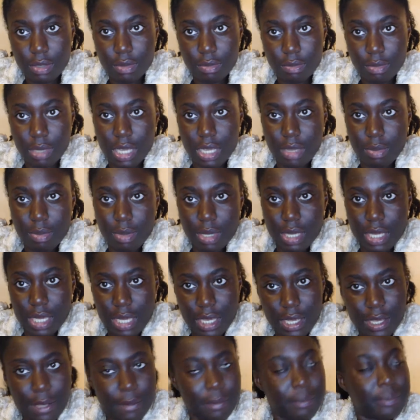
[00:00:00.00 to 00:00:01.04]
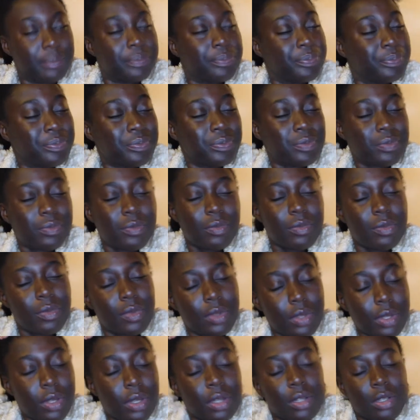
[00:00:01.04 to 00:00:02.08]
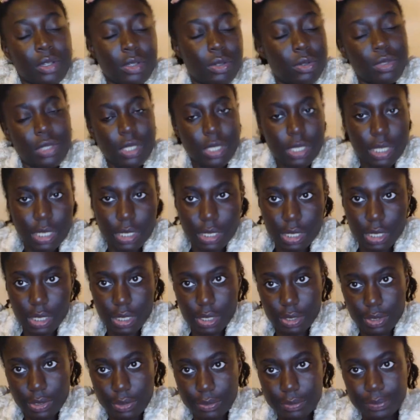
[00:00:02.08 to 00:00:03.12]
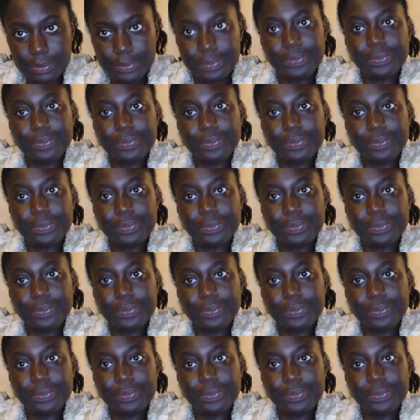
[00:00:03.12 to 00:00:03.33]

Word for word: Maybe loosen this a little.